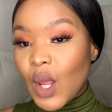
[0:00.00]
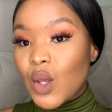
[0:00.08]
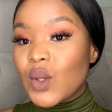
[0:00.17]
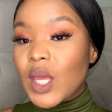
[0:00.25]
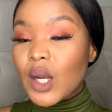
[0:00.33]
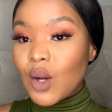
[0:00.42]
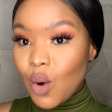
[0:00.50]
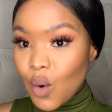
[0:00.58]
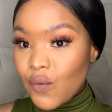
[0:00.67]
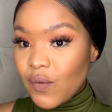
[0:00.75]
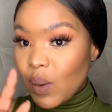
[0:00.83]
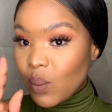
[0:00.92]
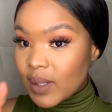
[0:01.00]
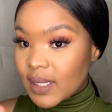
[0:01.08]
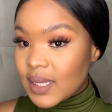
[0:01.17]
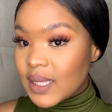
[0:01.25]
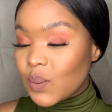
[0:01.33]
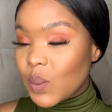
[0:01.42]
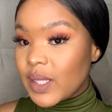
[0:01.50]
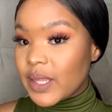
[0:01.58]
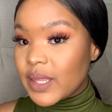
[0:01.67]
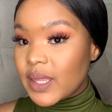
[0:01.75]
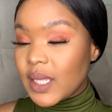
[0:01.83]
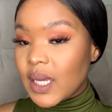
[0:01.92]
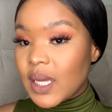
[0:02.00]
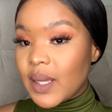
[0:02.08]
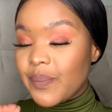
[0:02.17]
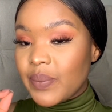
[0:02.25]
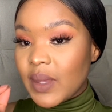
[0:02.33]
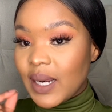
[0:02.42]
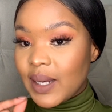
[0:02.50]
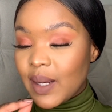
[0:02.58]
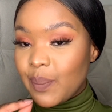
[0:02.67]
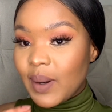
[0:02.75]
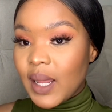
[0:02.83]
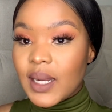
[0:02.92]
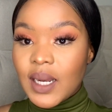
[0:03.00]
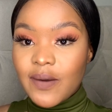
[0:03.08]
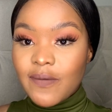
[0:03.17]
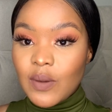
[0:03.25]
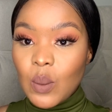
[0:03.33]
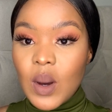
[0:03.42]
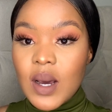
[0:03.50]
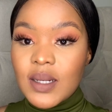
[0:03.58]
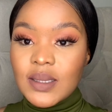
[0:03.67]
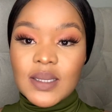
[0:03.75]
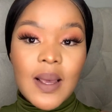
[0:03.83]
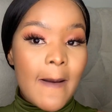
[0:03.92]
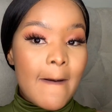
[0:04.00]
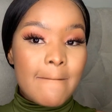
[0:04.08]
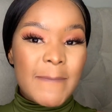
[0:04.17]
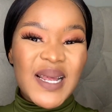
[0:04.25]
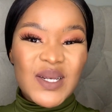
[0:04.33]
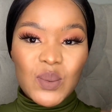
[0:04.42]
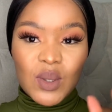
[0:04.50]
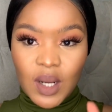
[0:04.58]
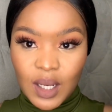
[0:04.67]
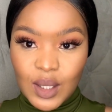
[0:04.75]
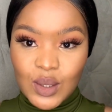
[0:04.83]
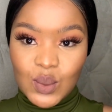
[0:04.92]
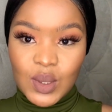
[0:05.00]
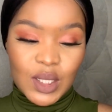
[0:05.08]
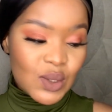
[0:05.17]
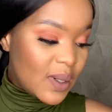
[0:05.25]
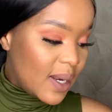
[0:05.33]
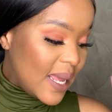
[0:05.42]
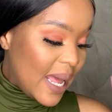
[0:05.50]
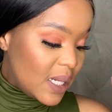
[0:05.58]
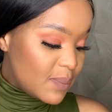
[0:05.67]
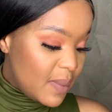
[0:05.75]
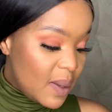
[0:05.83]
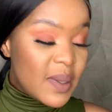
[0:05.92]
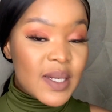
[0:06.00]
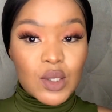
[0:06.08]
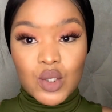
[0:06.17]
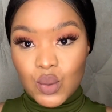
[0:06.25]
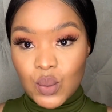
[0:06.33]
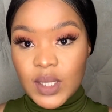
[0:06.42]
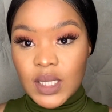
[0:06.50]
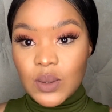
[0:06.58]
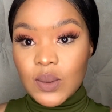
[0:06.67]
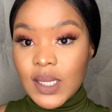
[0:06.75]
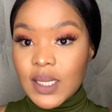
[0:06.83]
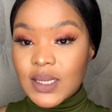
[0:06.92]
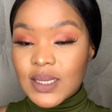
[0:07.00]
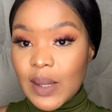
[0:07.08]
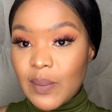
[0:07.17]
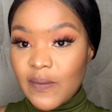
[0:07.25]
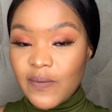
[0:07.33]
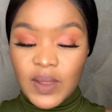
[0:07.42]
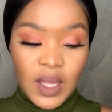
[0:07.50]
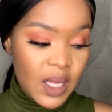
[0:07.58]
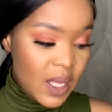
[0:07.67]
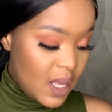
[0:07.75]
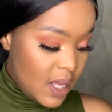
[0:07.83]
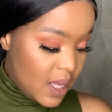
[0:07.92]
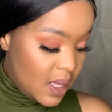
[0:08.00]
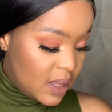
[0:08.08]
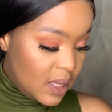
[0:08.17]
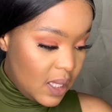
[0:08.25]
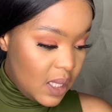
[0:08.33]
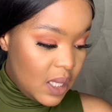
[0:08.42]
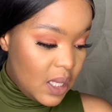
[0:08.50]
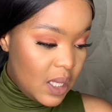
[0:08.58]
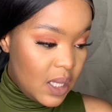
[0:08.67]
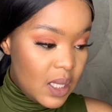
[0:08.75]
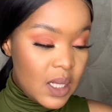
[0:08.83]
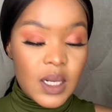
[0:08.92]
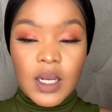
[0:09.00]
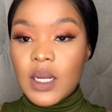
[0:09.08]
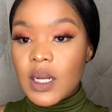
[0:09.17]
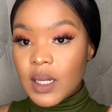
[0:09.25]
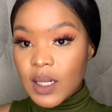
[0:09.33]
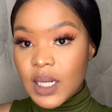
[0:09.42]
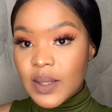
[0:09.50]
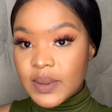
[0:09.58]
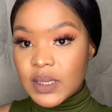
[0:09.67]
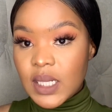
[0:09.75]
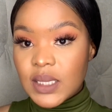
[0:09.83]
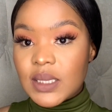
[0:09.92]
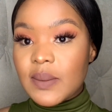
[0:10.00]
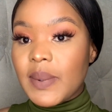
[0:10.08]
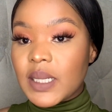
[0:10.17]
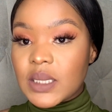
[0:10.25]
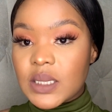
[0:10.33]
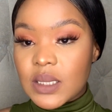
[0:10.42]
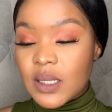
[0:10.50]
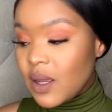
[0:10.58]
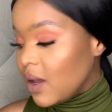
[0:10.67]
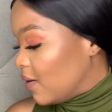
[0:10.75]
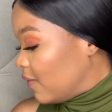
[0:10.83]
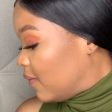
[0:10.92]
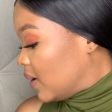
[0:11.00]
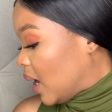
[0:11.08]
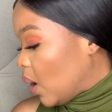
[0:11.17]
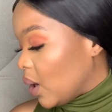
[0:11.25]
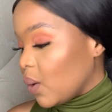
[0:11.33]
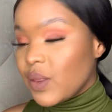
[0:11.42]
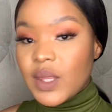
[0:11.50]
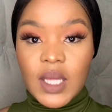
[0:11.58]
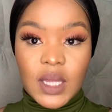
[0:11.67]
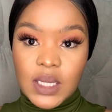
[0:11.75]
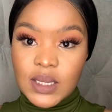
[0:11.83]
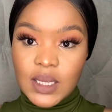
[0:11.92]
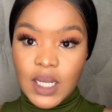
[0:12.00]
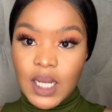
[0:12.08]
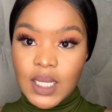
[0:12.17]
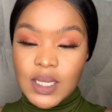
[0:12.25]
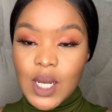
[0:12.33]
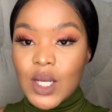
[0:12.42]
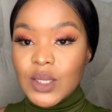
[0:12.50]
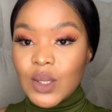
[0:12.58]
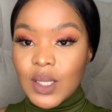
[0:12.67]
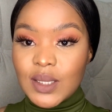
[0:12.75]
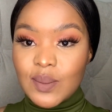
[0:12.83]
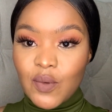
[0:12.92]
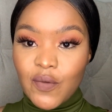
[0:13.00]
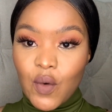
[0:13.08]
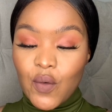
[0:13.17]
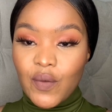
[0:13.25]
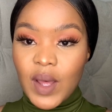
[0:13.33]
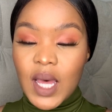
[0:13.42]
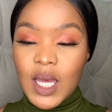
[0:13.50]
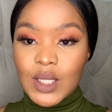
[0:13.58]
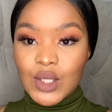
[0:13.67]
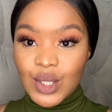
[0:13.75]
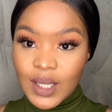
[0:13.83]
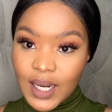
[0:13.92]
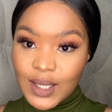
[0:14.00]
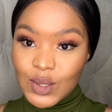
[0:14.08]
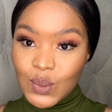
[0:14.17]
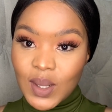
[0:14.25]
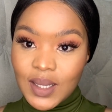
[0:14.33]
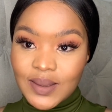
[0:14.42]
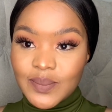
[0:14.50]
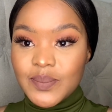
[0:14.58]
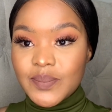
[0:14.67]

You can go over with a lip liner if you want, but we're not gonna do that today. I'll maybe do it in some of the lipsticks, but for now I don't think there's a need. So let's move over to the next one.